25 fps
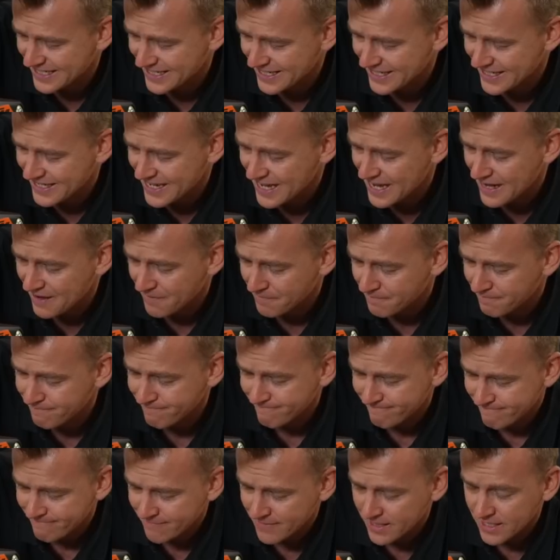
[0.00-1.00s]
And yeah,
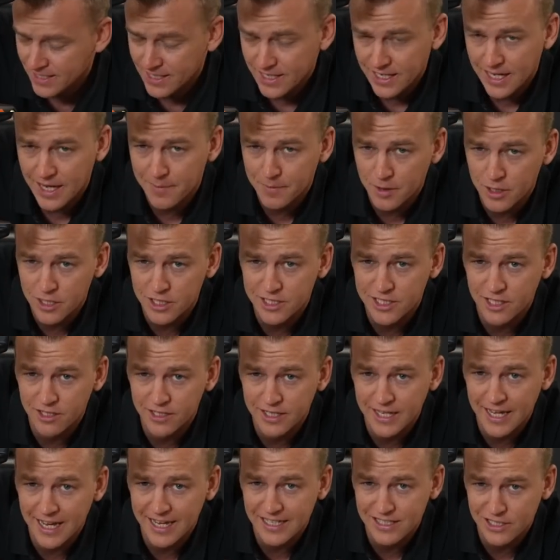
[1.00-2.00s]
I'm gonna tell you
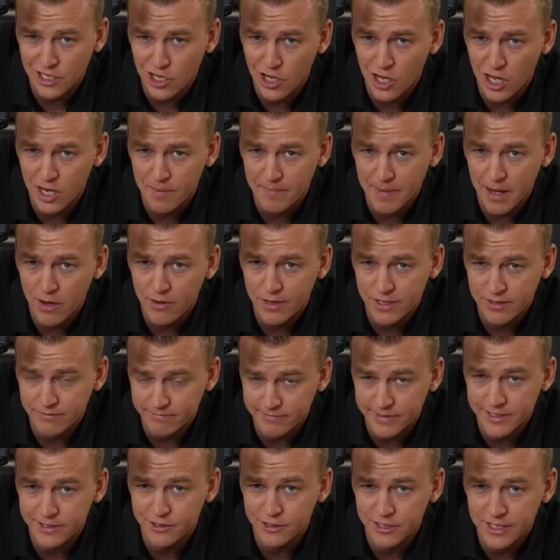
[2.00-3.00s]
guys all about it
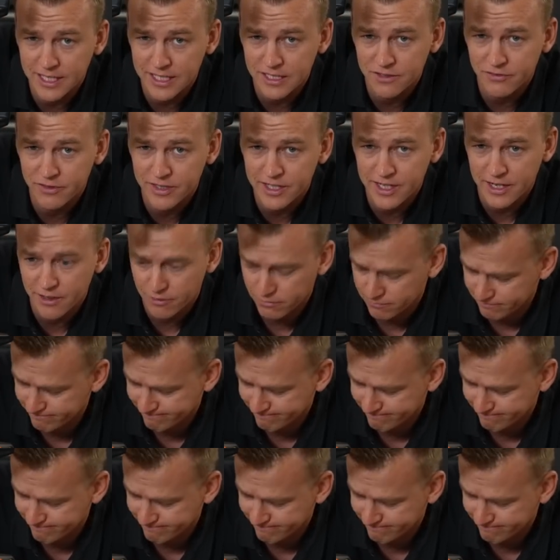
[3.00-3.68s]
in today's video.